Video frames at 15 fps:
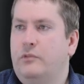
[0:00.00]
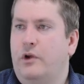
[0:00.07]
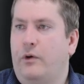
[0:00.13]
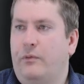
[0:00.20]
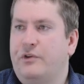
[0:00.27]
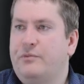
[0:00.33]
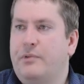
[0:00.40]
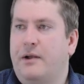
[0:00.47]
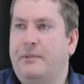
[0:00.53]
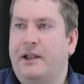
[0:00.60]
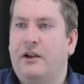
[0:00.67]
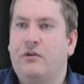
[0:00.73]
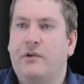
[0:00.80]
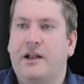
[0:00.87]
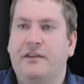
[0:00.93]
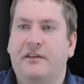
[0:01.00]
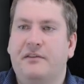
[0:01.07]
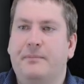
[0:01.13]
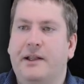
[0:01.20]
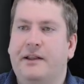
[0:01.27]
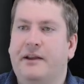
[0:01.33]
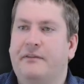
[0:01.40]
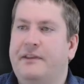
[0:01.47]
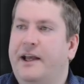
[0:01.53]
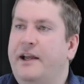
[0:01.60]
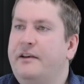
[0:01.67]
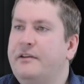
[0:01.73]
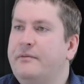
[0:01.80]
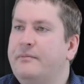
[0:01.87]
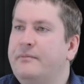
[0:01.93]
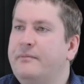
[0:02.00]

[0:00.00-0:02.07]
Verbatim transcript: Oh, we should probably correct the spelling of that.